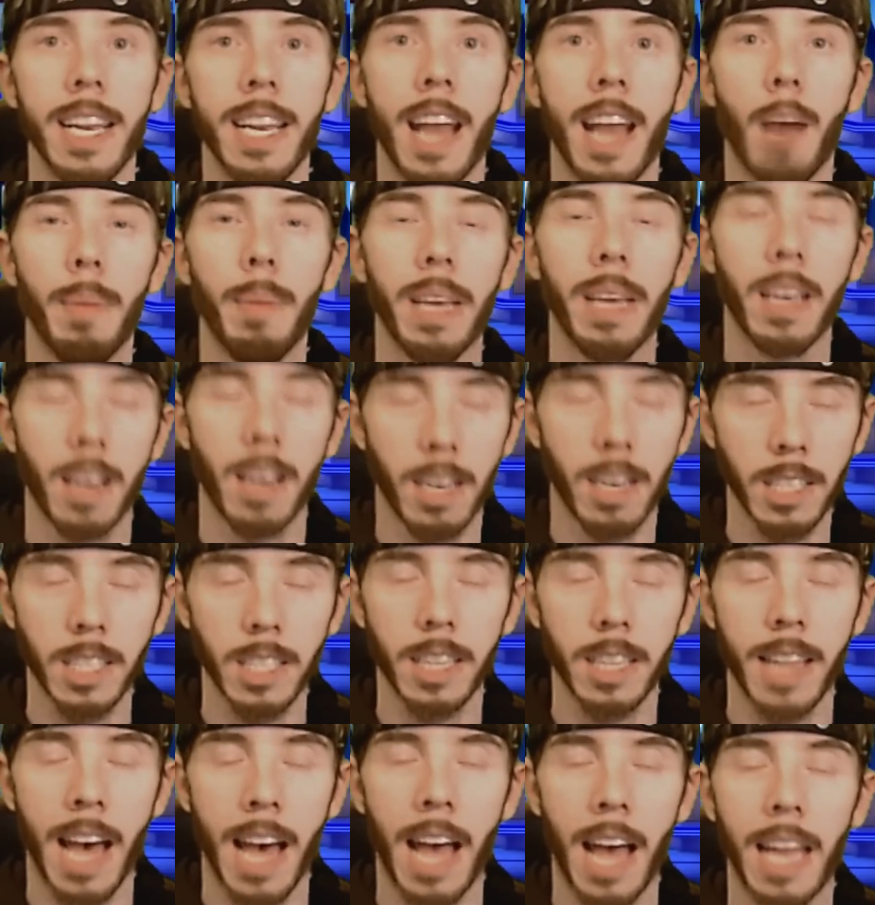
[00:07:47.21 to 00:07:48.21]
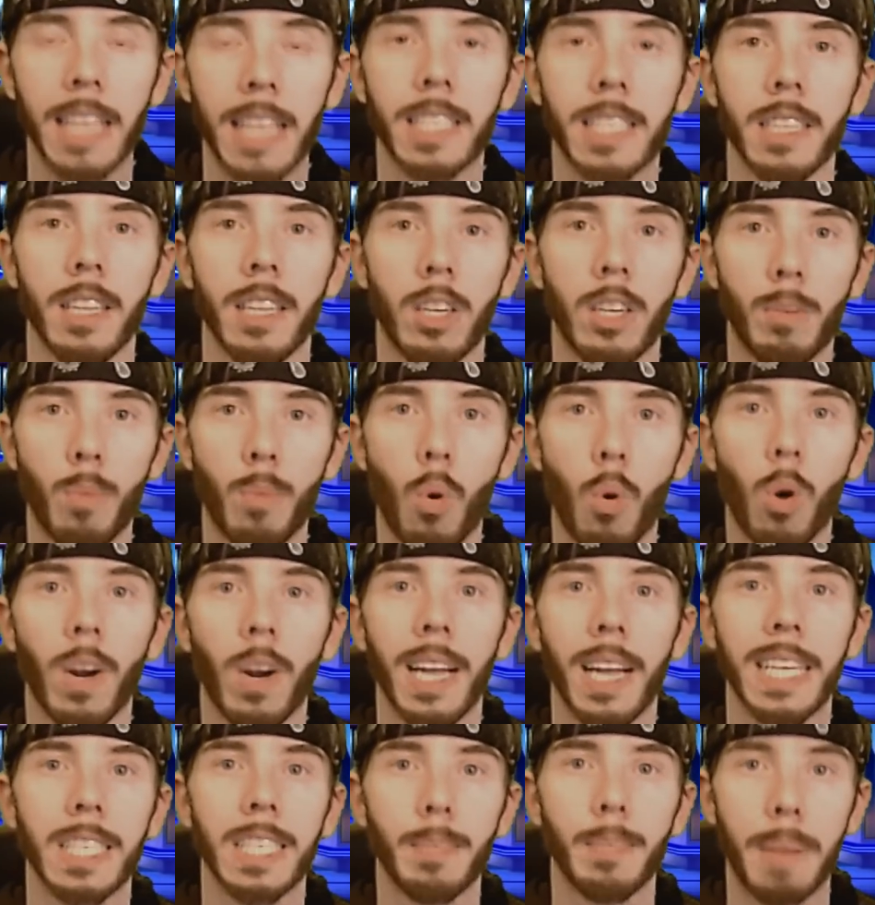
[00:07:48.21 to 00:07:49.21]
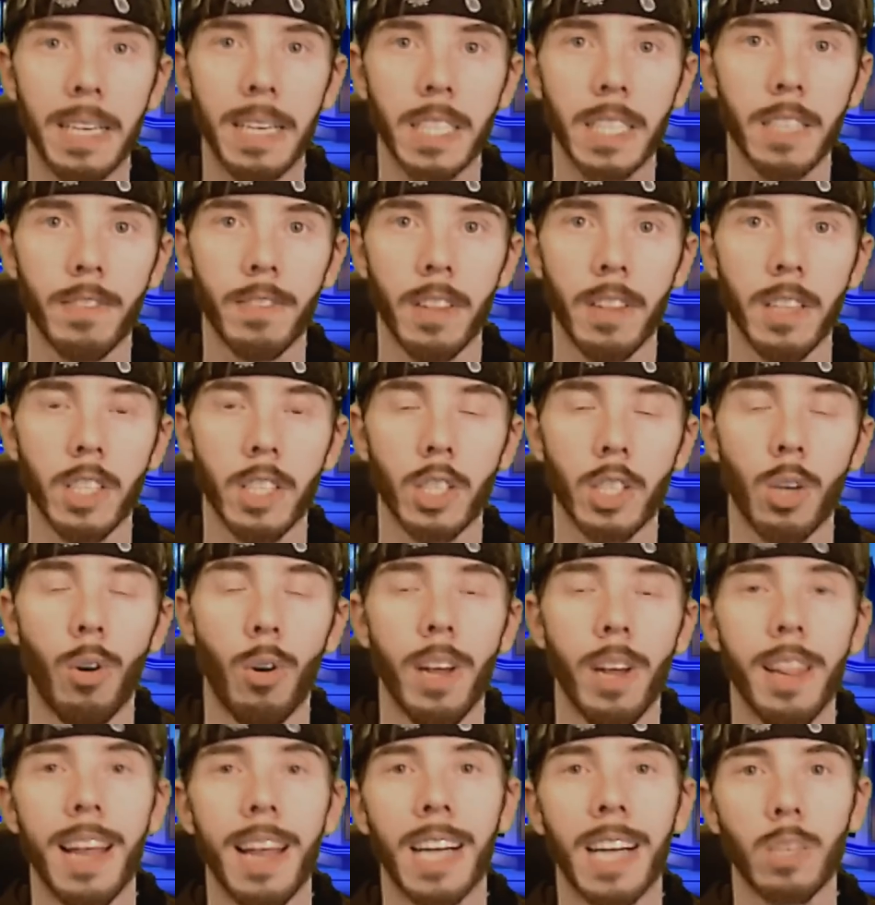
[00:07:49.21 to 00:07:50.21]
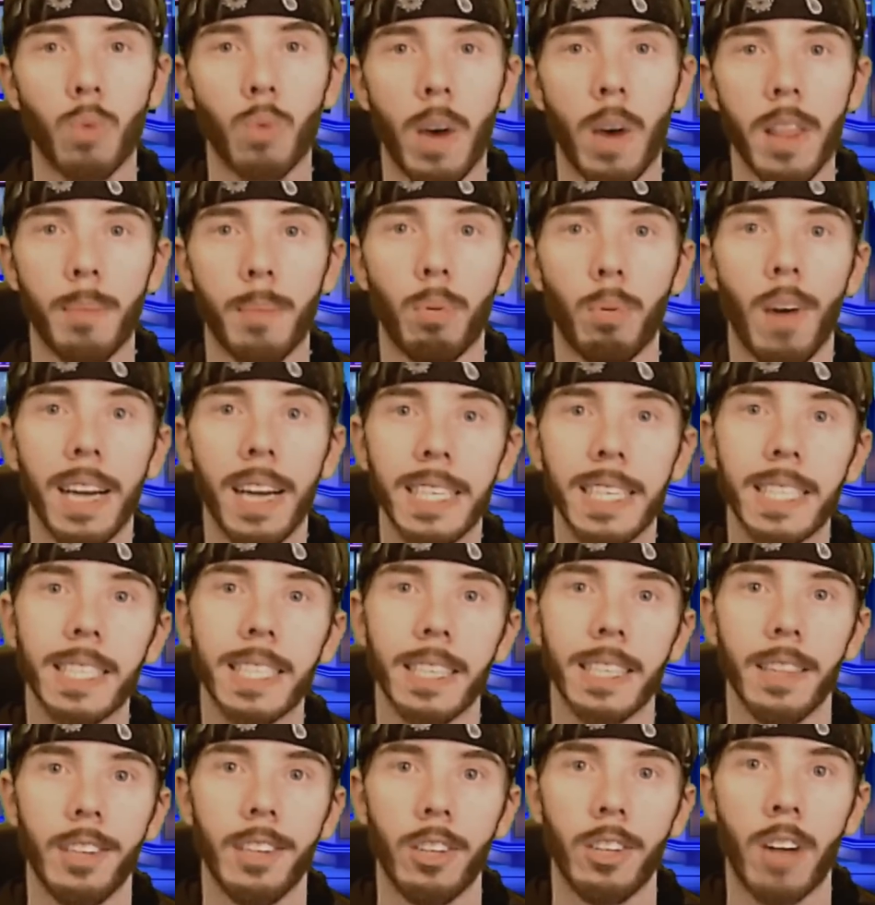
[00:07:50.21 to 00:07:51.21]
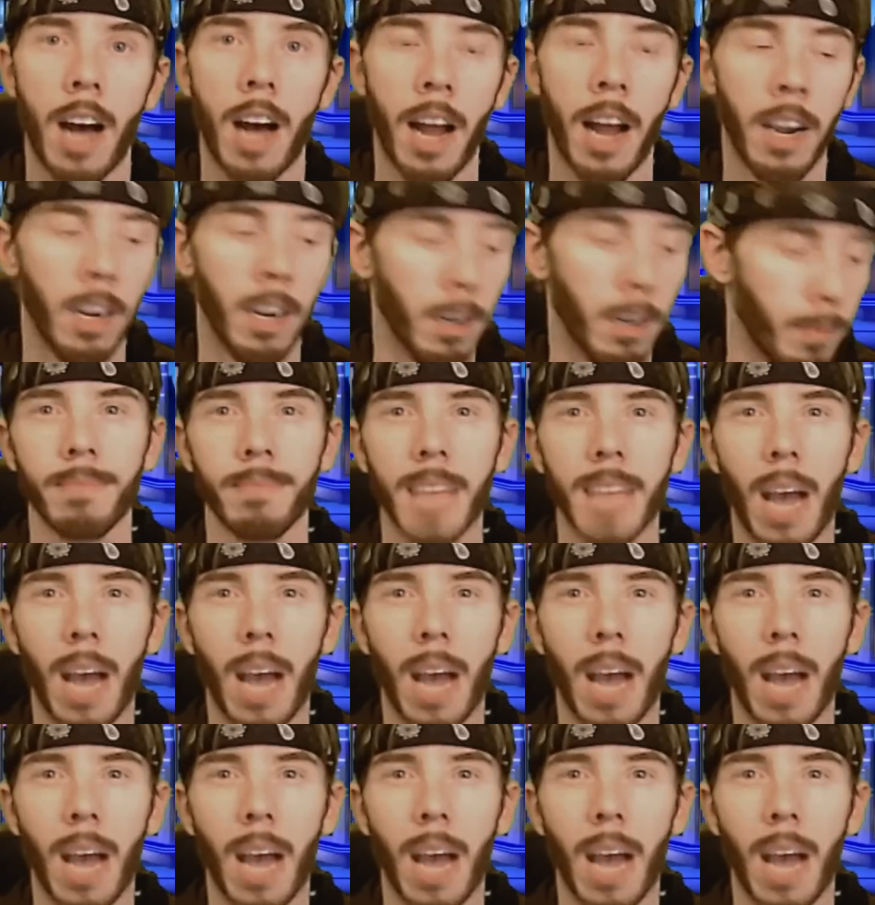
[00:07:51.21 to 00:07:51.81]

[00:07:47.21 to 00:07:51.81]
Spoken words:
Now, because of that, it's a little more expensive than the Sony. That's why the price is a little higher.